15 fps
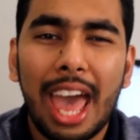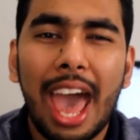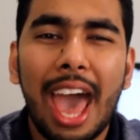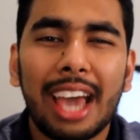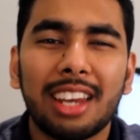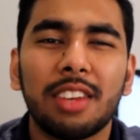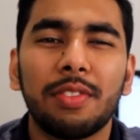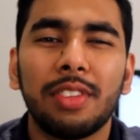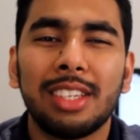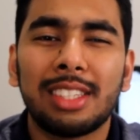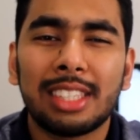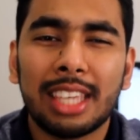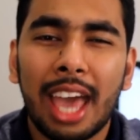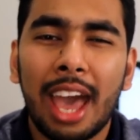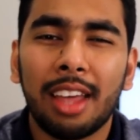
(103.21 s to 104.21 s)
actively
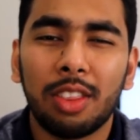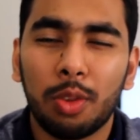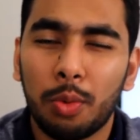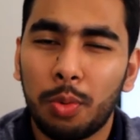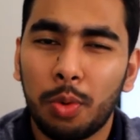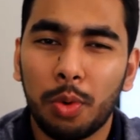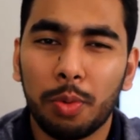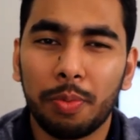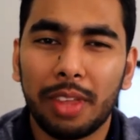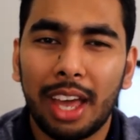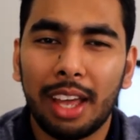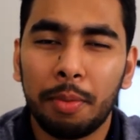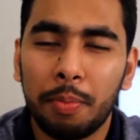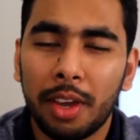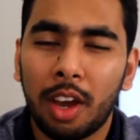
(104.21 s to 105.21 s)
scan the room
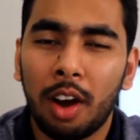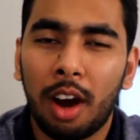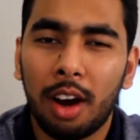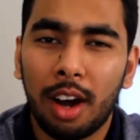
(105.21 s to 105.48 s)
and make